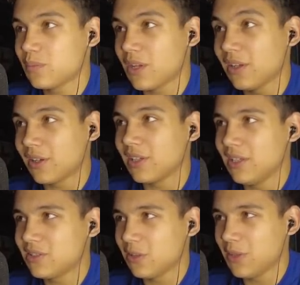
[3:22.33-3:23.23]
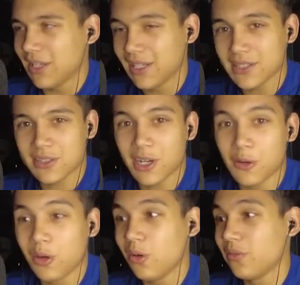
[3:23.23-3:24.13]
luckily. So yeah, let's
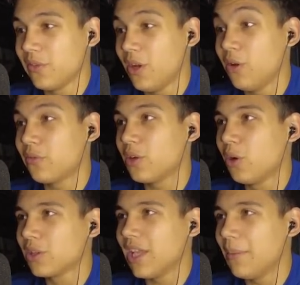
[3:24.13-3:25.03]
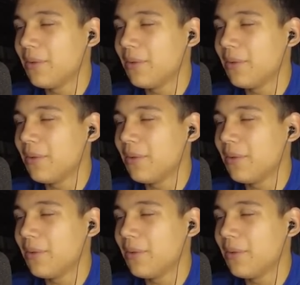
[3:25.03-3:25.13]
go on over a hot lap